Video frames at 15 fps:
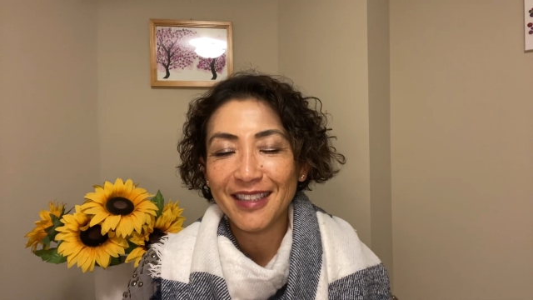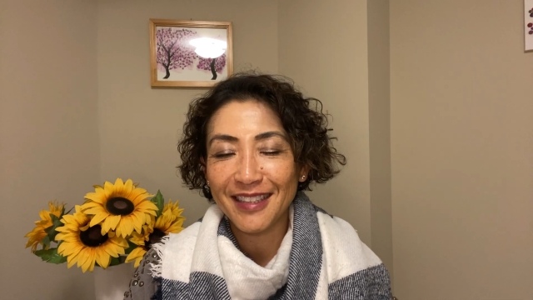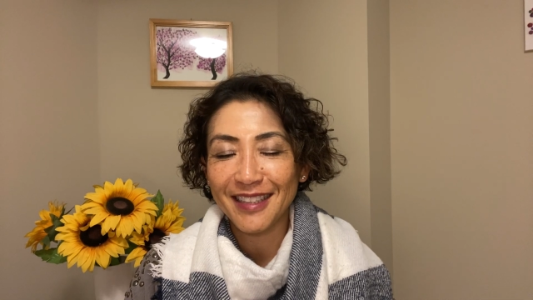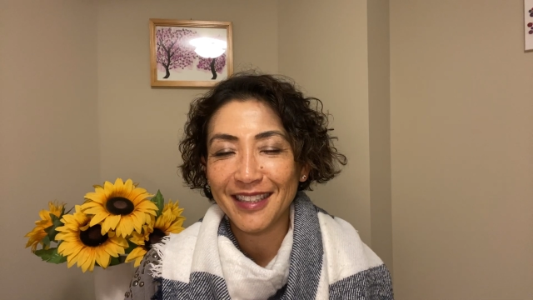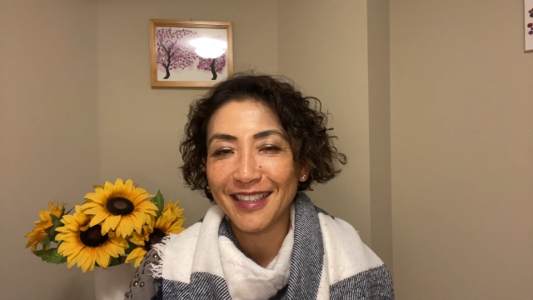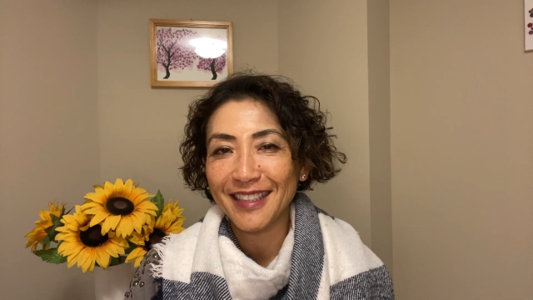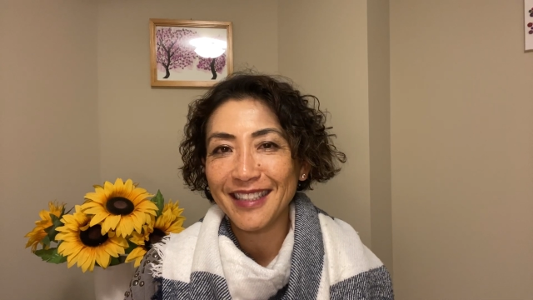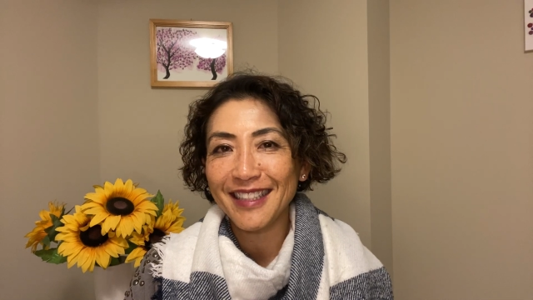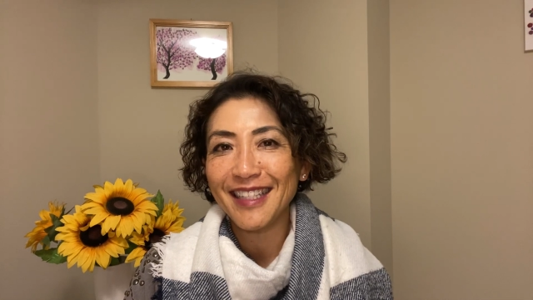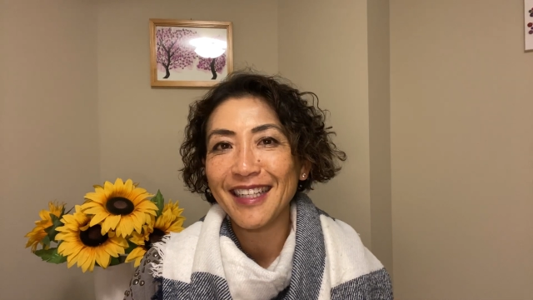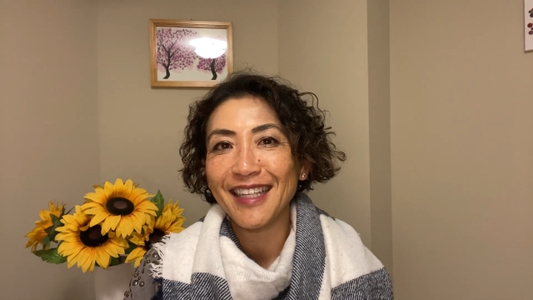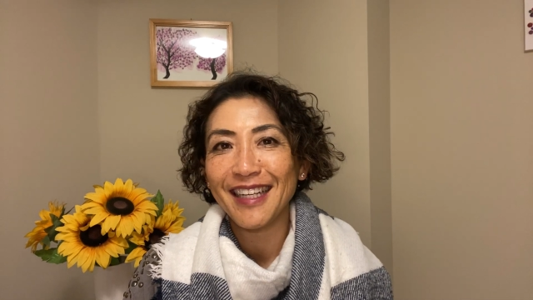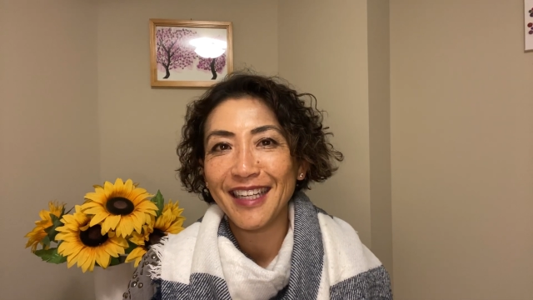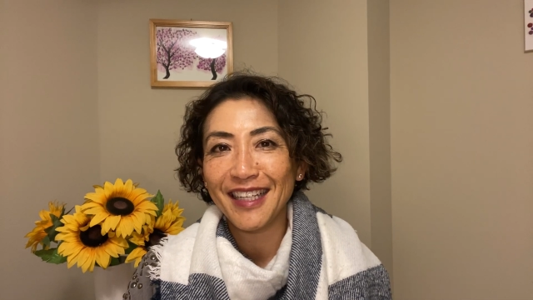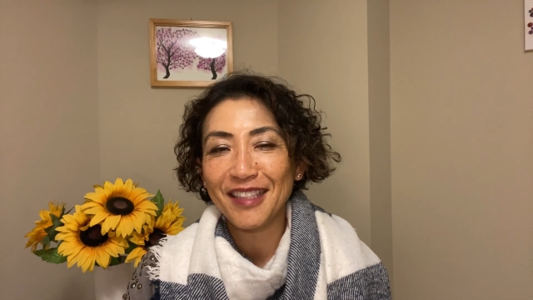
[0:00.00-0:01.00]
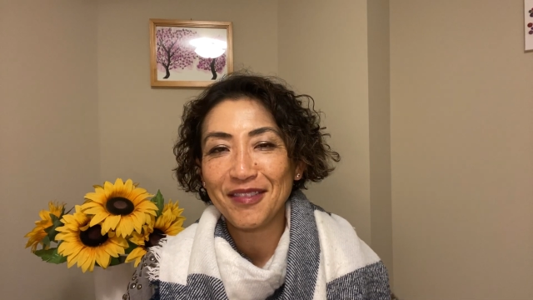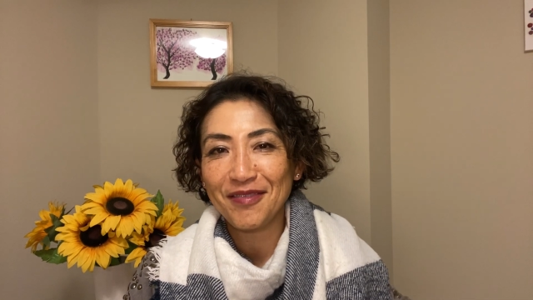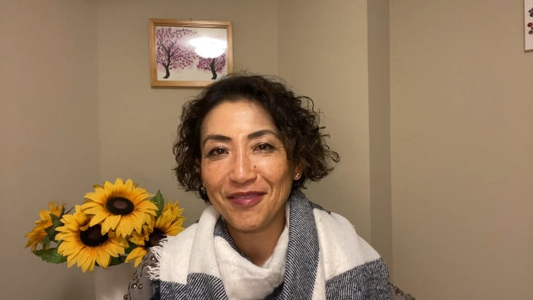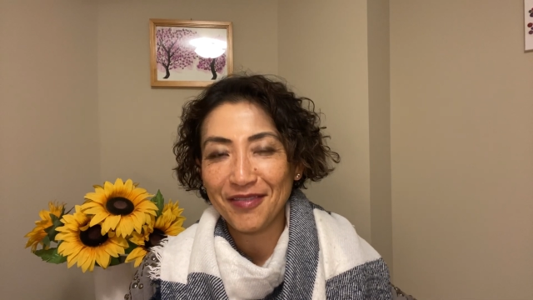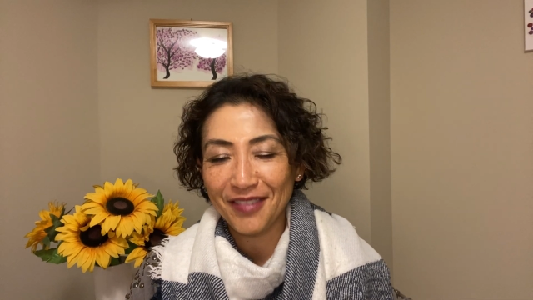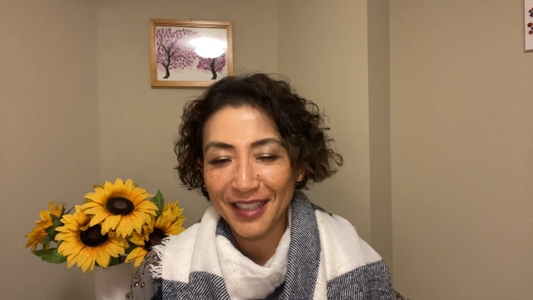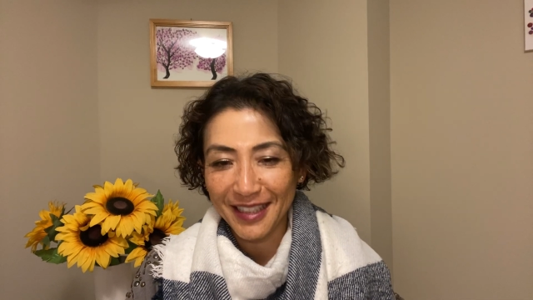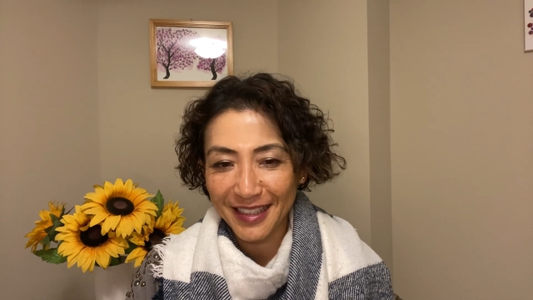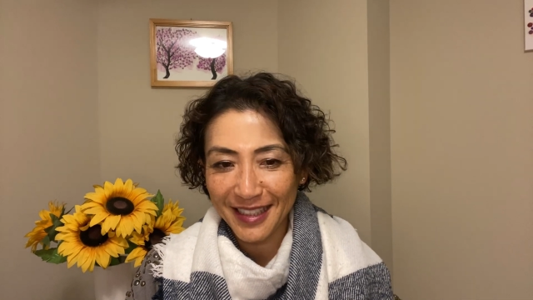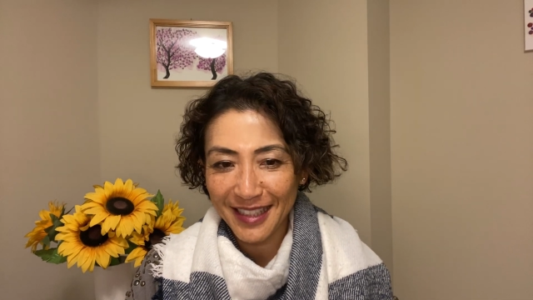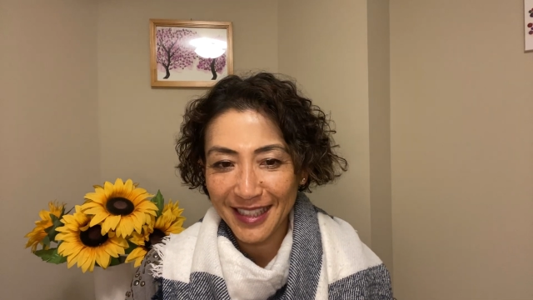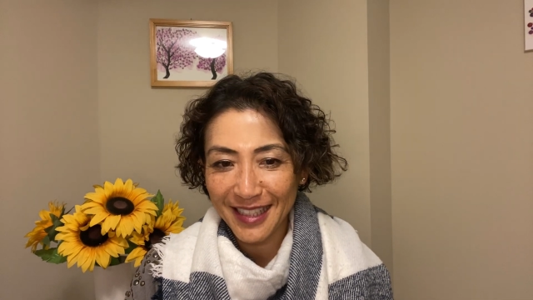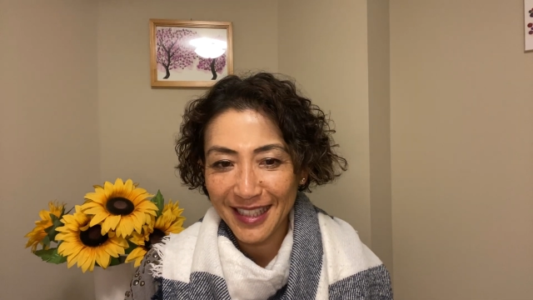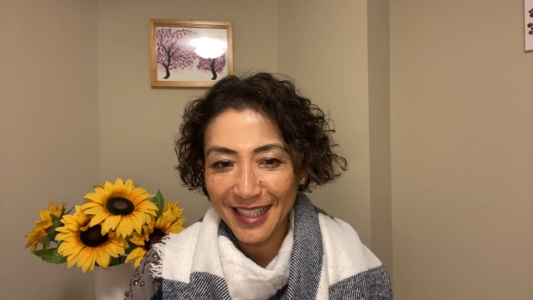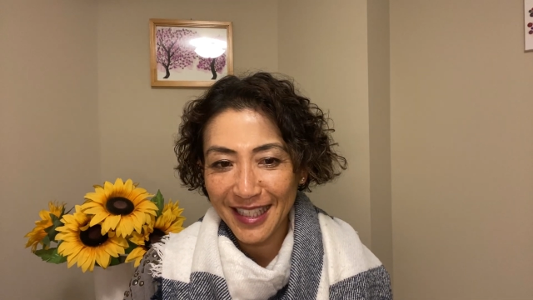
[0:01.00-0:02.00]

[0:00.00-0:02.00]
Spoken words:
good and fit.